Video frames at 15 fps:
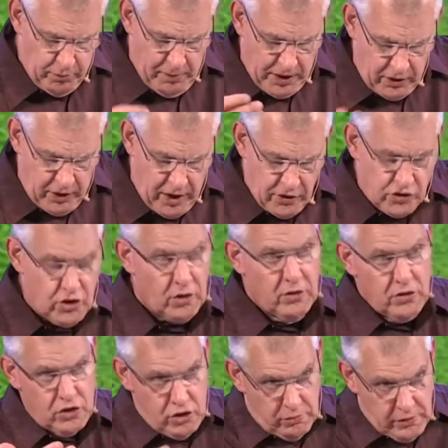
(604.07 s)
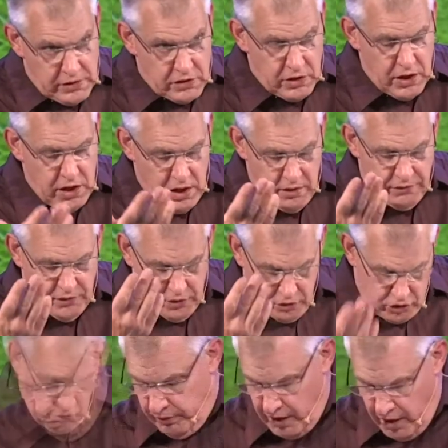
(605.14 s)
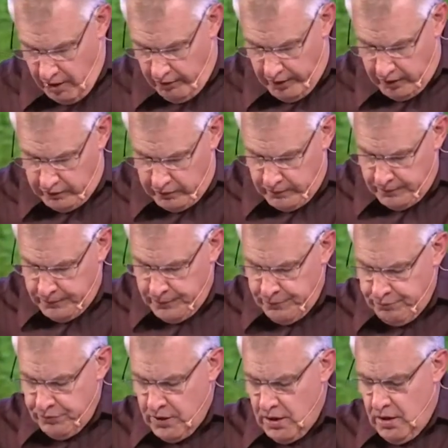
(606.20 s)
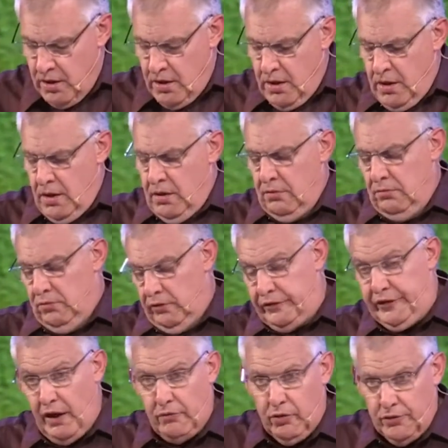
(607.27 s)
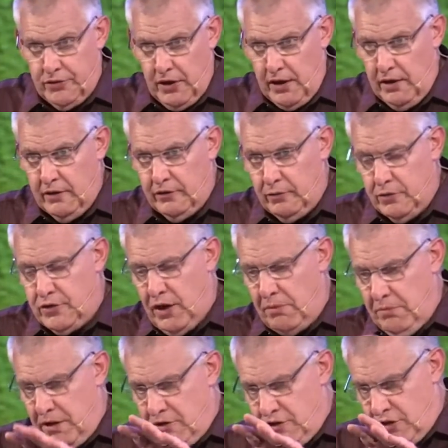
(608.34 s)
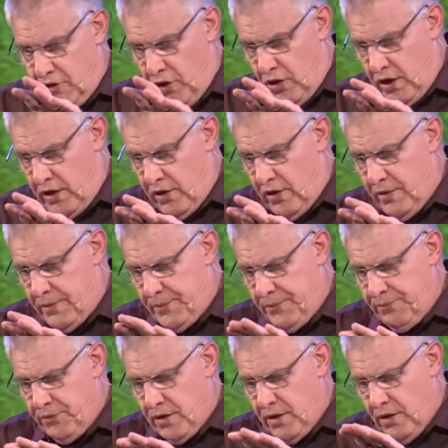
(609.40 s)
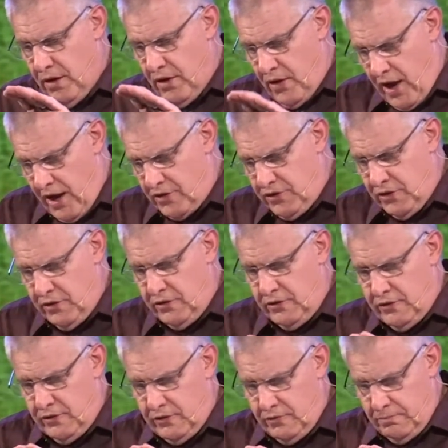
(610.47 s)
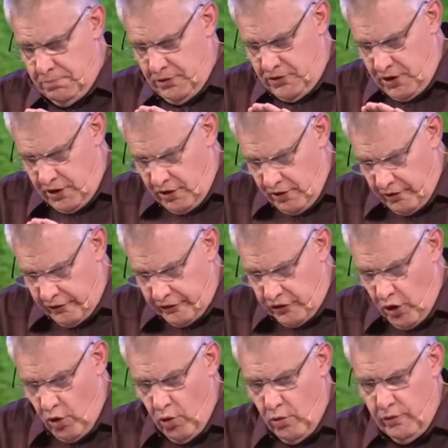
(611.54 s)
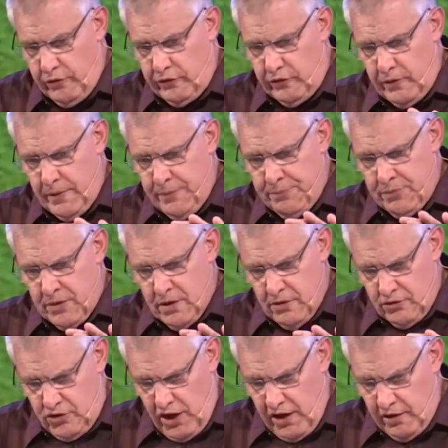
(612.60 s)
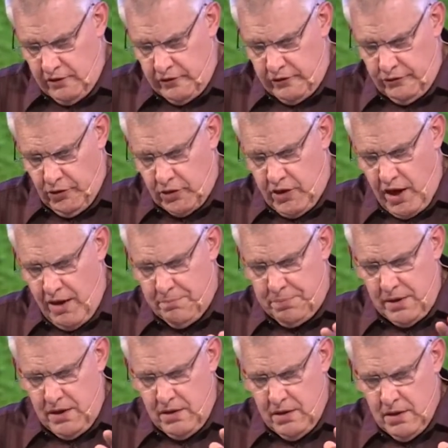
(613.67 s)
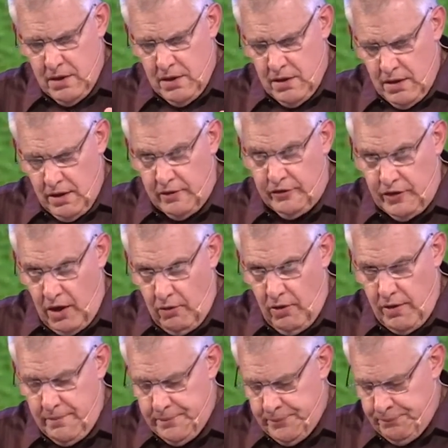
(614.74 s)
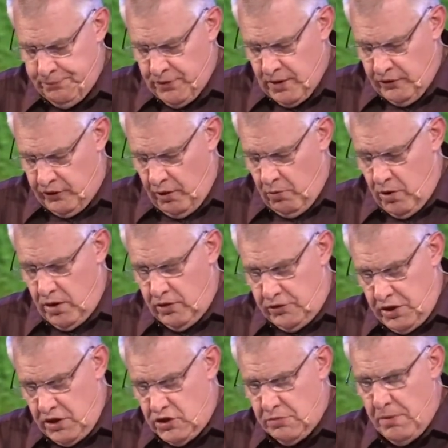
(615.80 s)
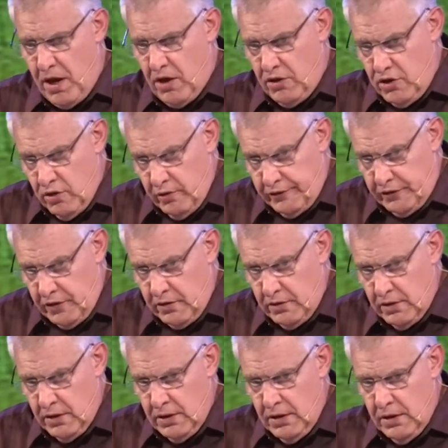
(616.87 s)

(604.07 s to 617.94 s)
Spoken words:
for my grandchildren to receive, to inherit? Several things, which I mentioned earlier, hatchets, particular stoves, tents for camping, etc. So I want to teach them how to use it,